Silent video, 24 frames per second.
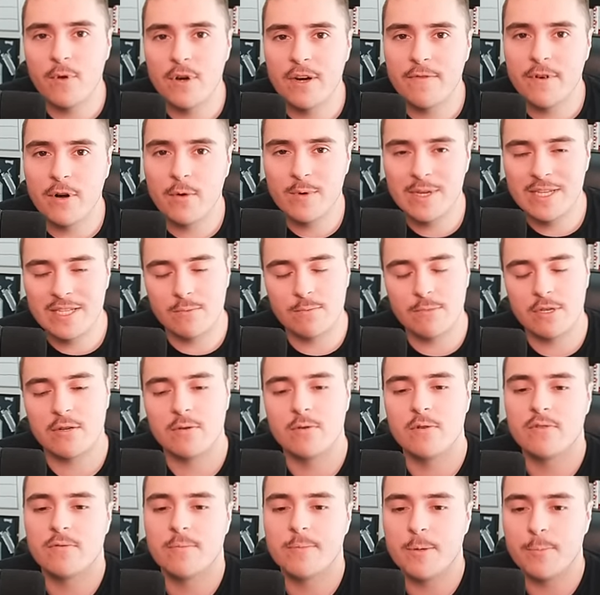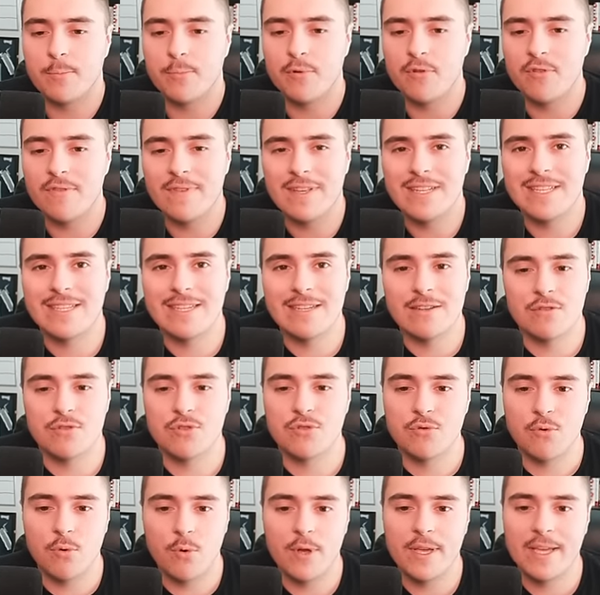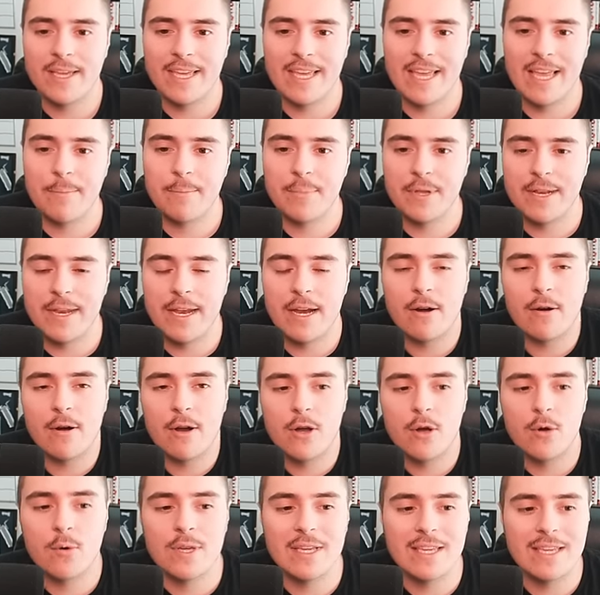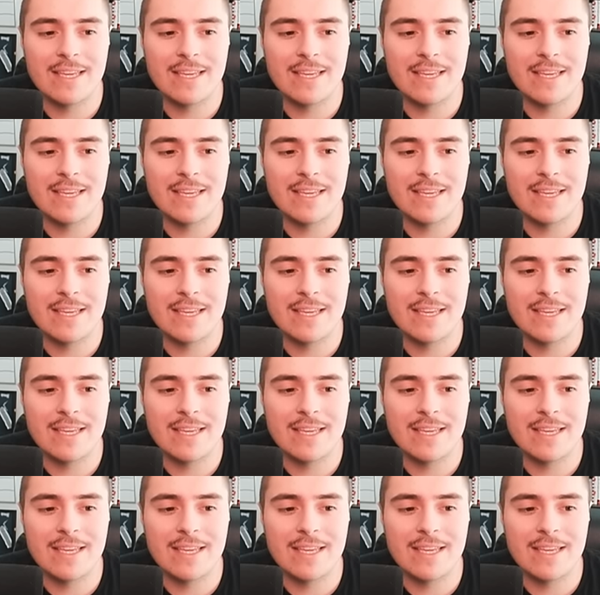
One of our recent recruits from the previous year, Troy Campanero,